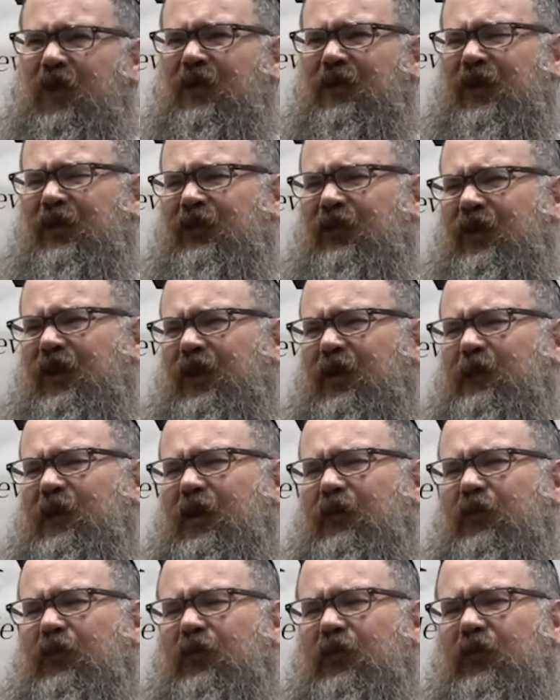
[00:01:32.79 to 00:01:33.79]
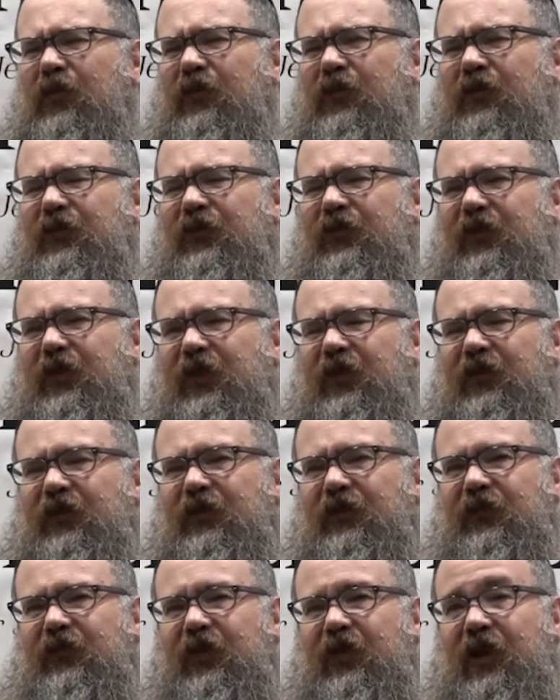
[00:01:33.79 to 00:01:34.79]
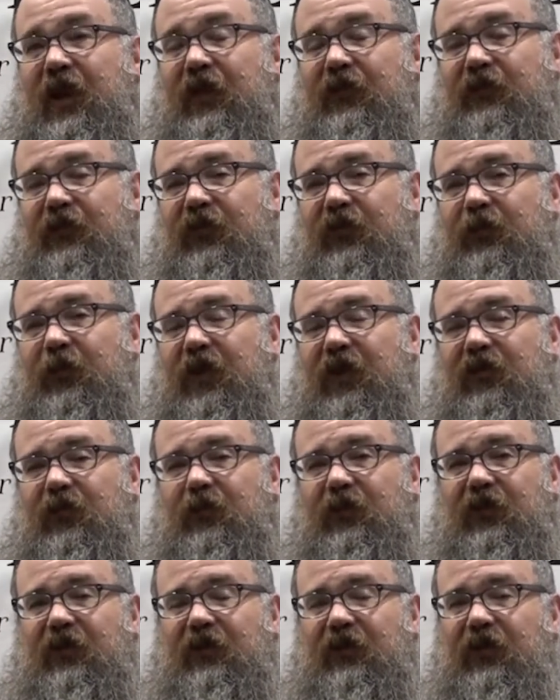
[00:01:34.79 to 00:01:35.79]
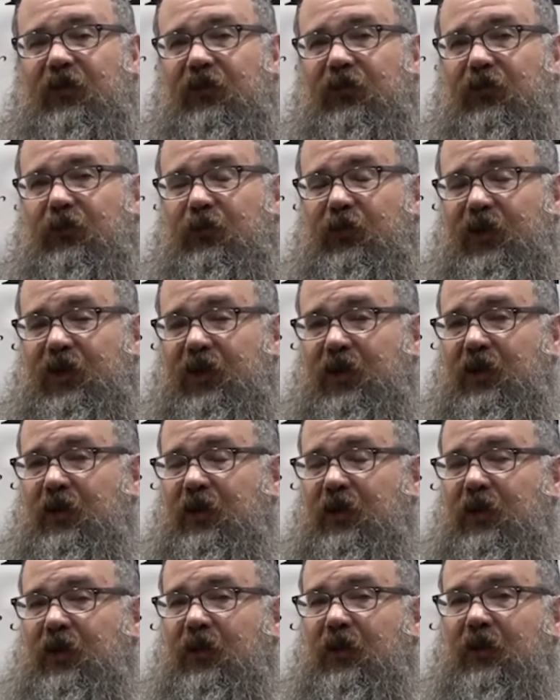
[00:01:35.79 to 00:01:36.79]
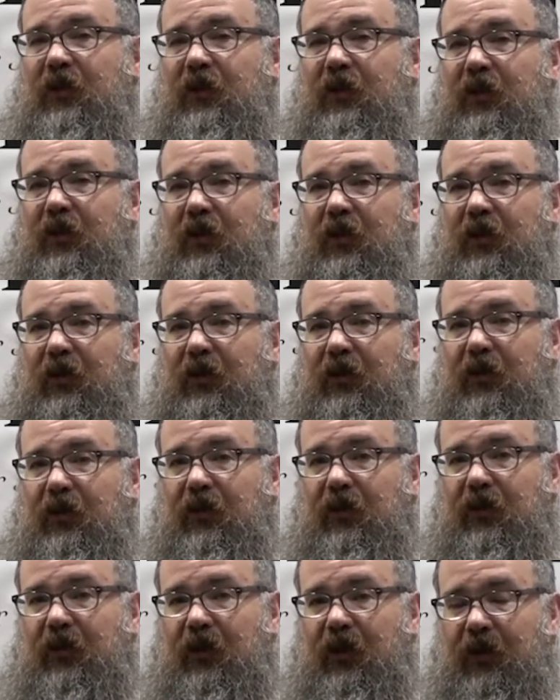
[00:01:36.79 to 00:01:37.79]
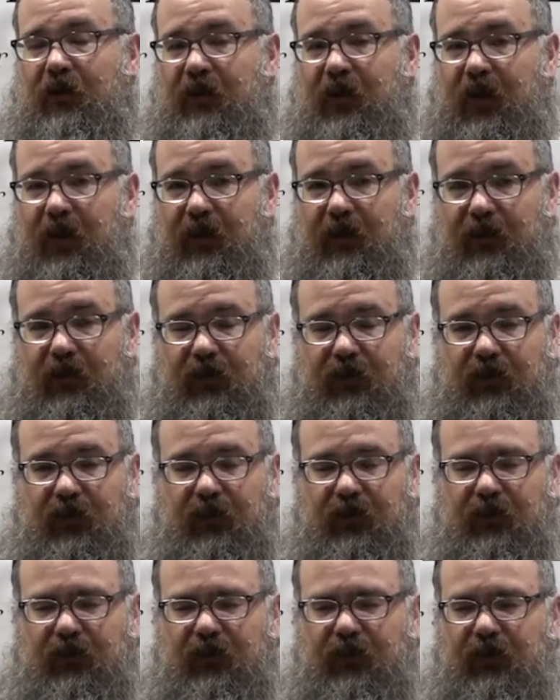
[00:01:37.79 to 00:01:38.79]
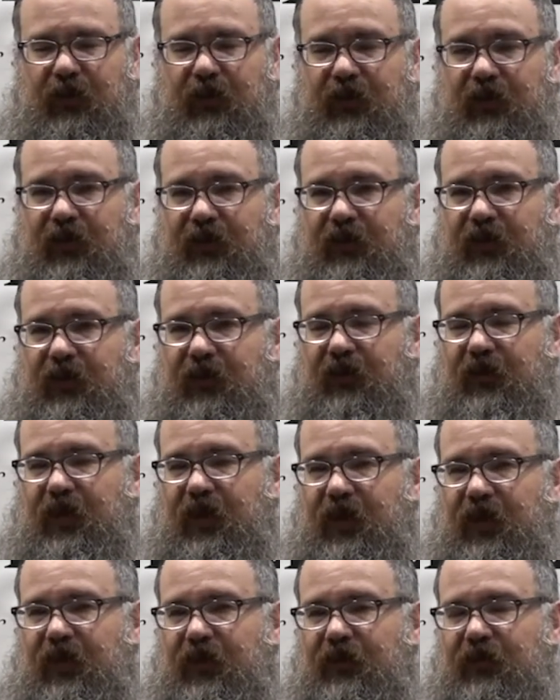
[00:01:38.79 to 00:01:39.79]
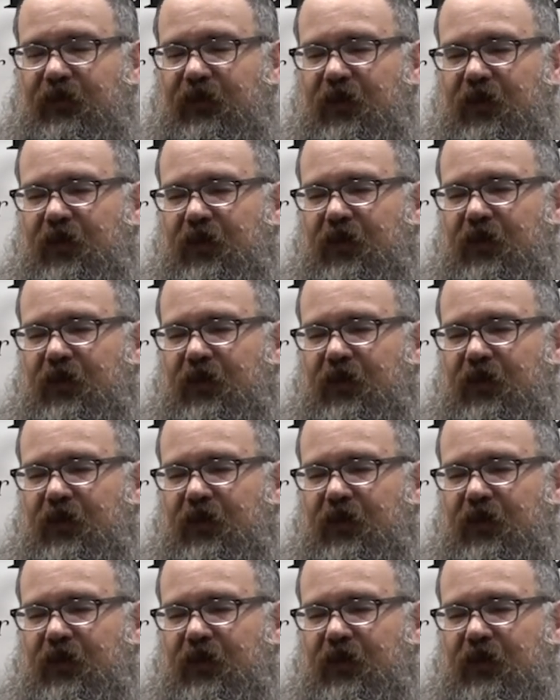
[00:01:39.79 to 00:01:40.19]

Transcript: let's think about all those things that as responsible adults we attend to during the six days.